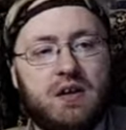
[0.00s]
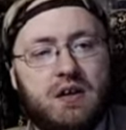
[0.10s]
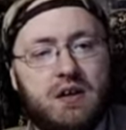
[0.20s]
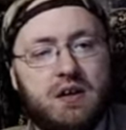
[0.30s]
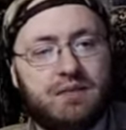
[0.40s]

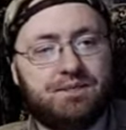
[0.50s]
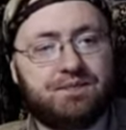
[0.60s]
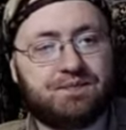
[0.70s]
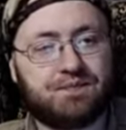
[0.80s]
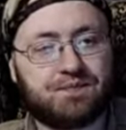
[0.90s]

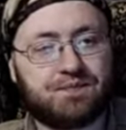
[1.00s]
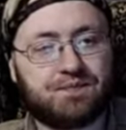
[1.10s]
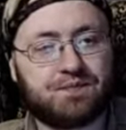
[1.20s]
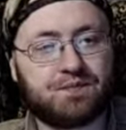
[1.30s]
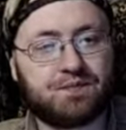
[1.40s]

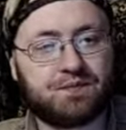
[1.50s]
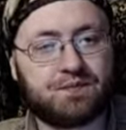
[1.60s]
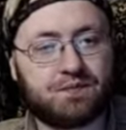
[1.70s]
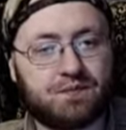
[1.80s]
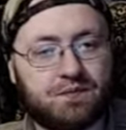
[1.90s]

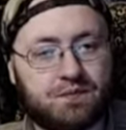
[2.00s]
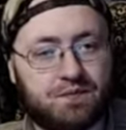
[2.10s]
(no one is talking)